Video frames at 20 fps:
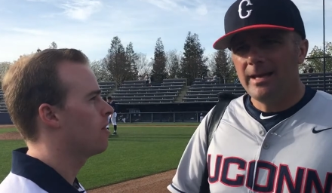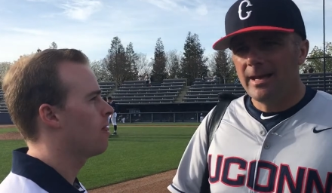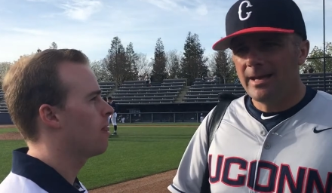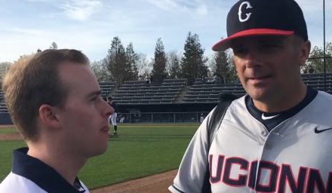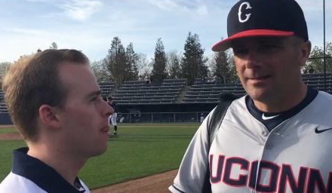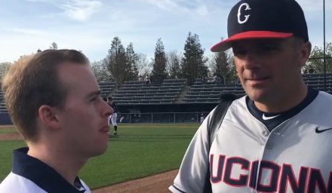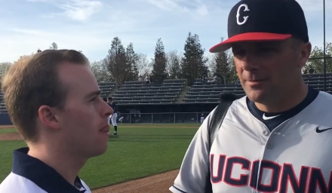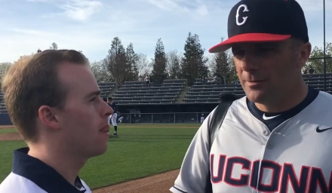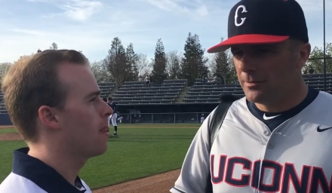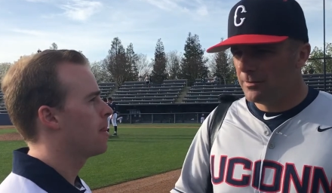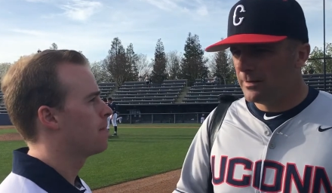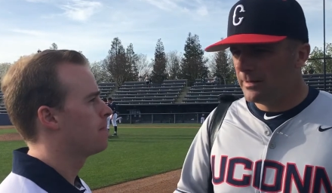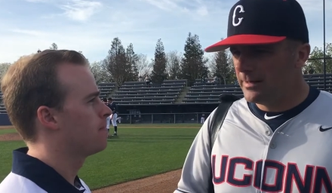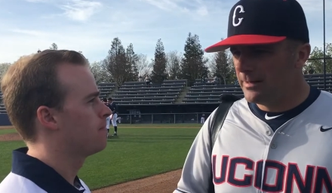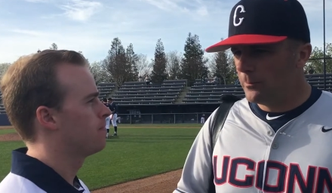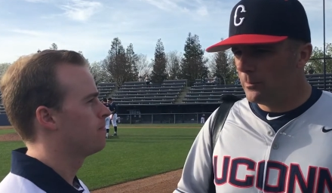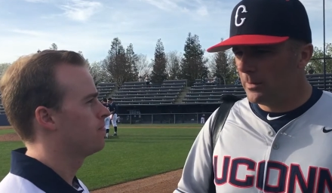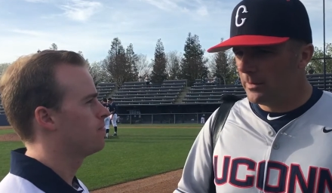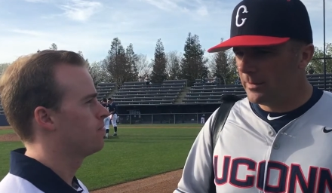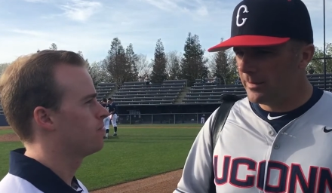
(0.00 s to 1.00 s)
Speaker 1: Yeah, it didn't look
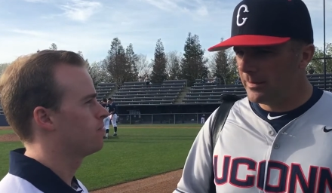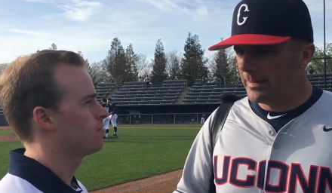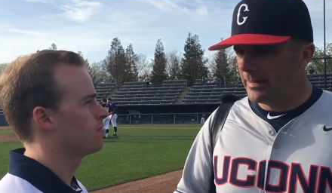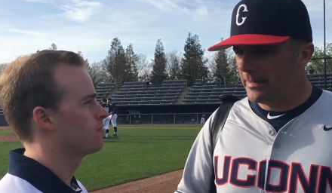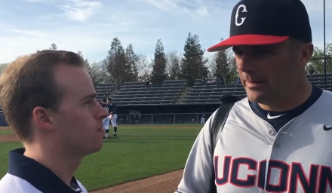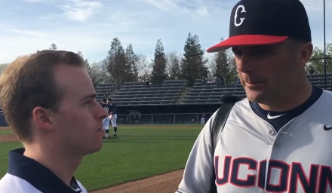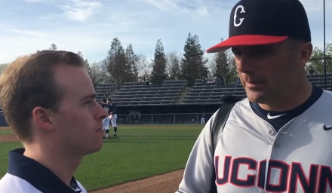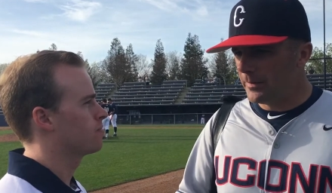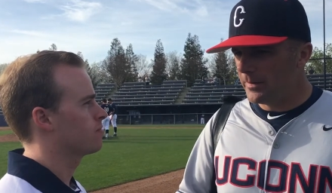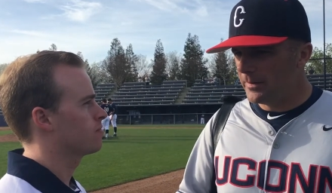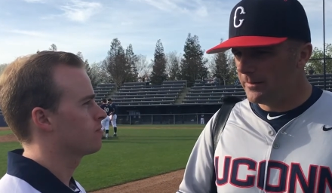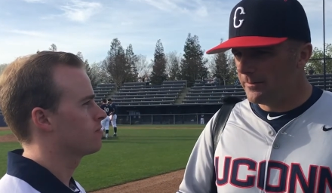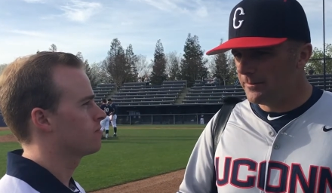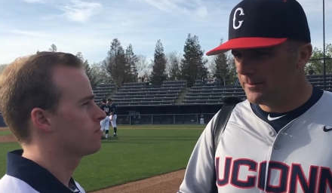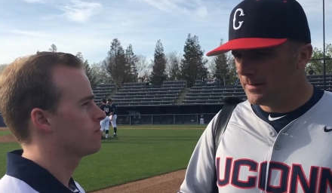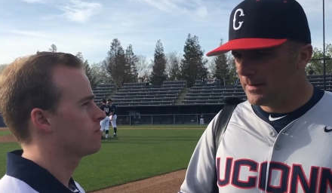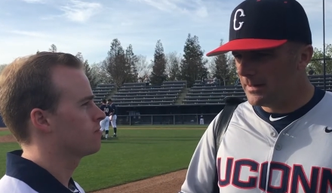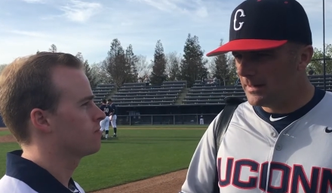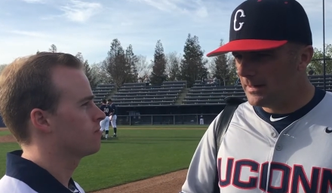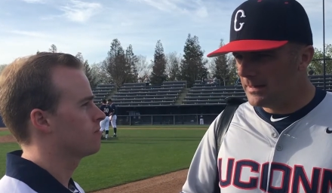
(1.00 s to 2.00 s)
like he wanted any part
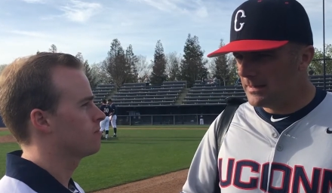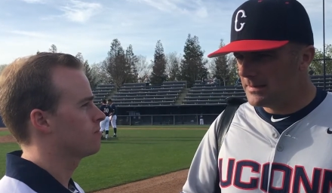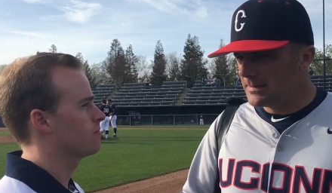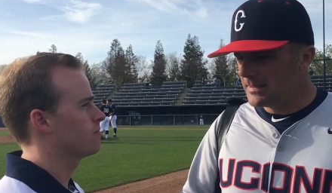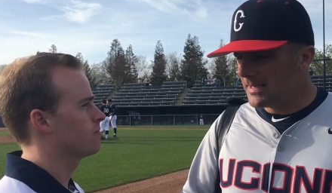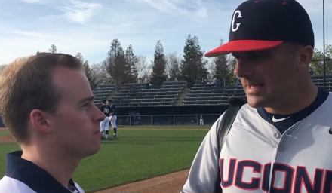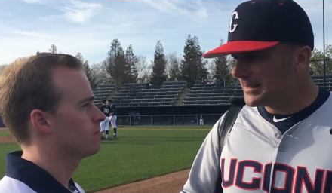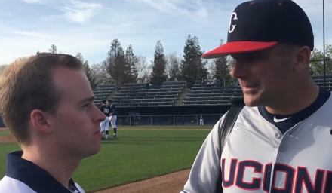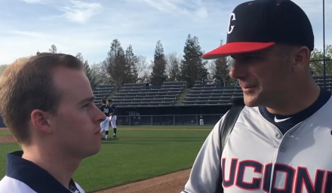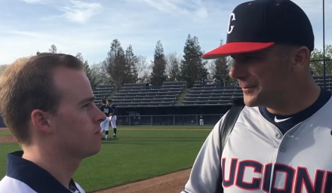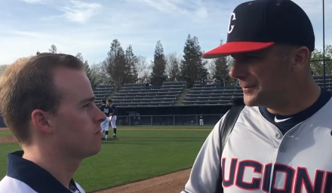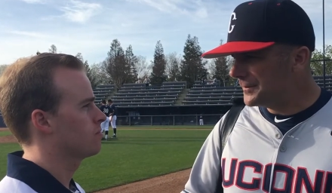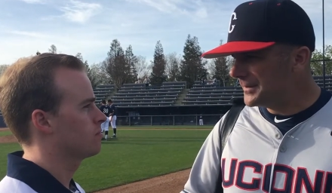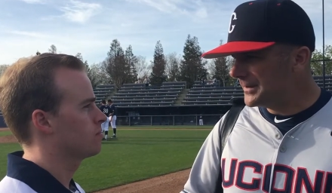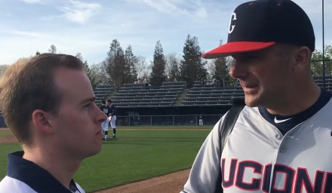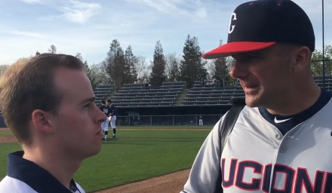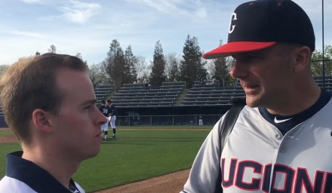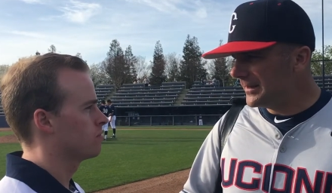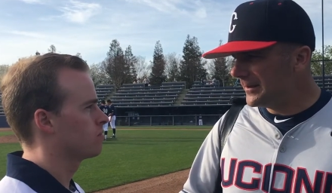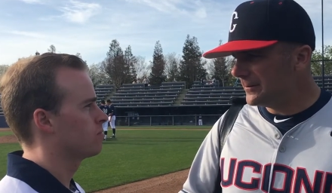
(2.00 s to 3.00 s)
of uh, Zach
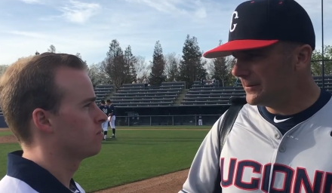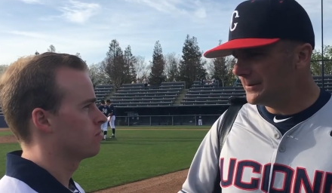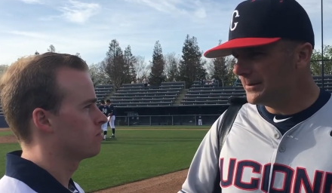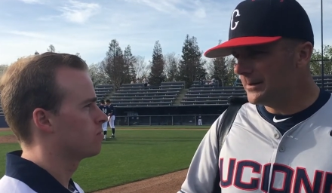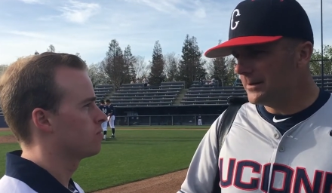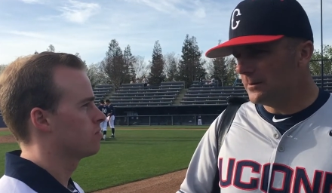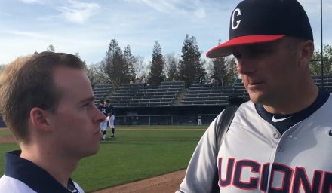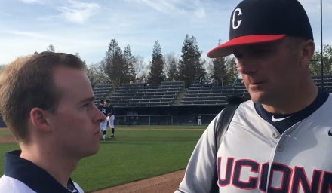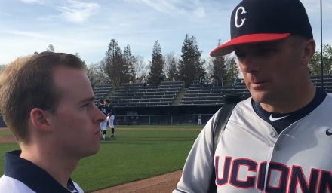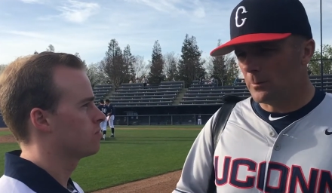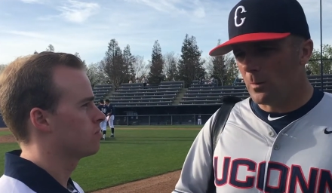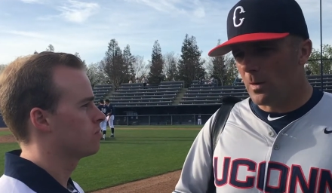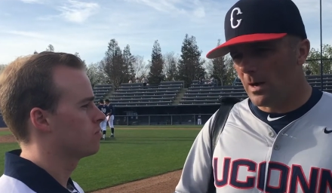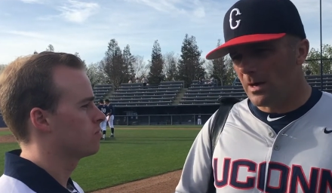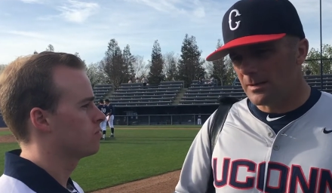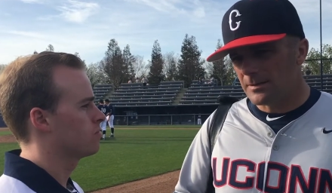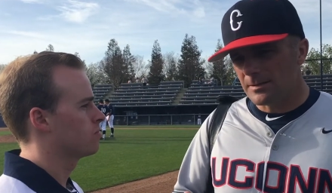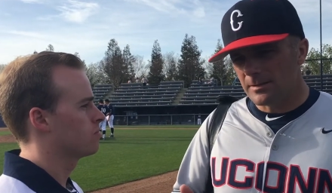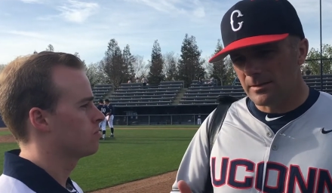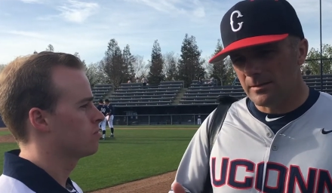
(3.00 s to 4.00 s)
Susi there. You know, he
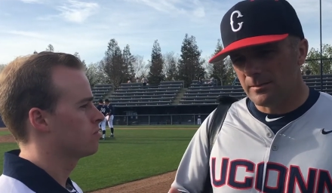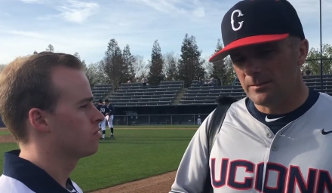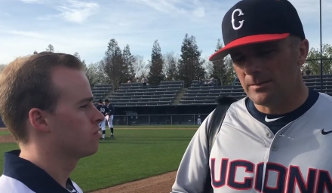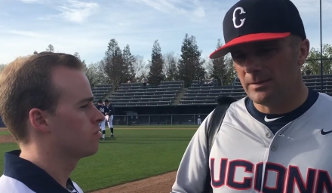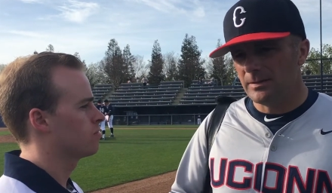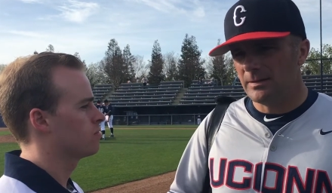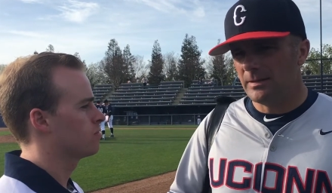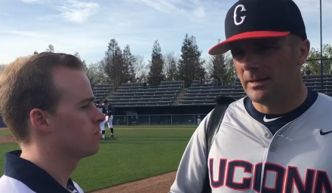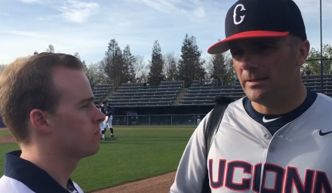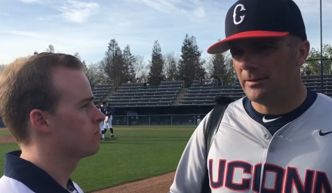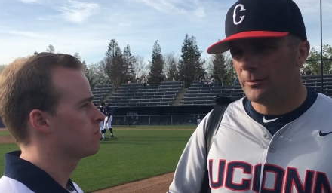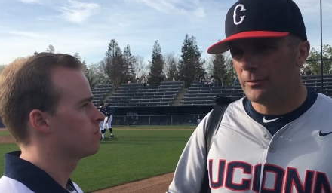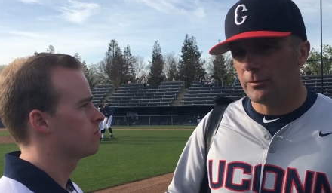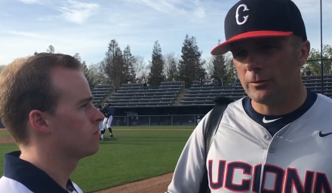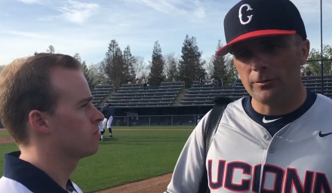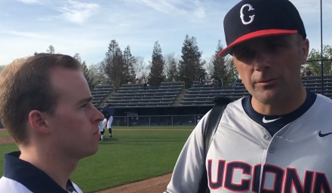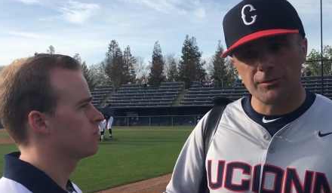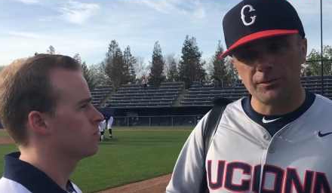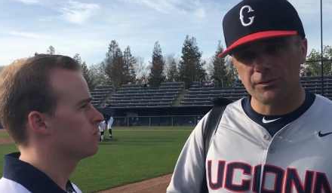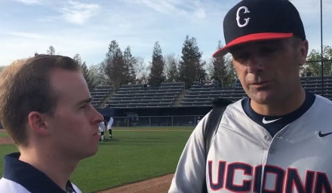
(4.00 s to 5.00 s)
walked some, and then
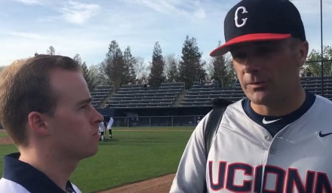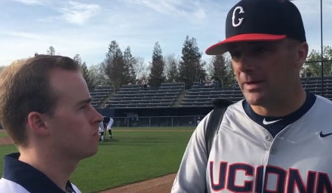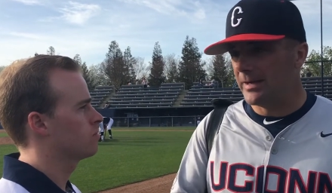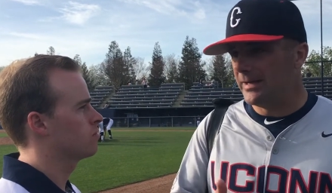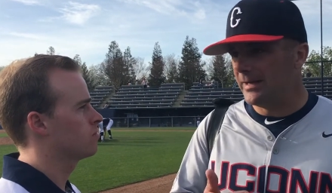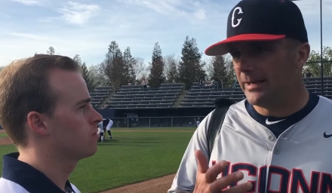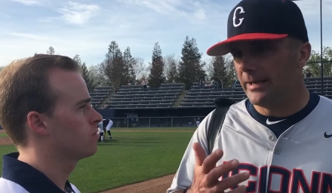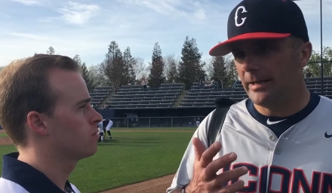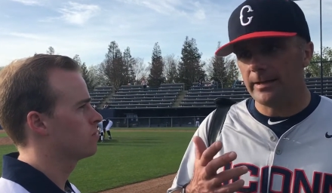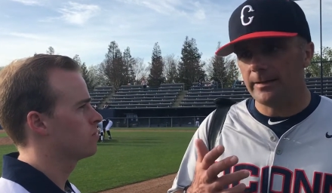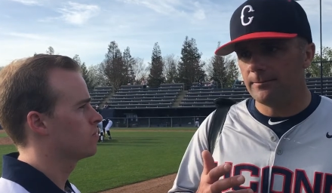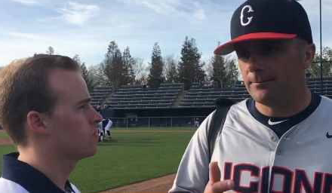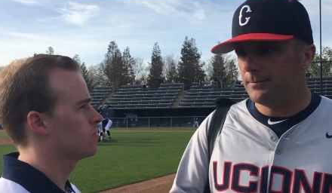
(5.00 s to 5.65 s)
Krugs was ready to hit.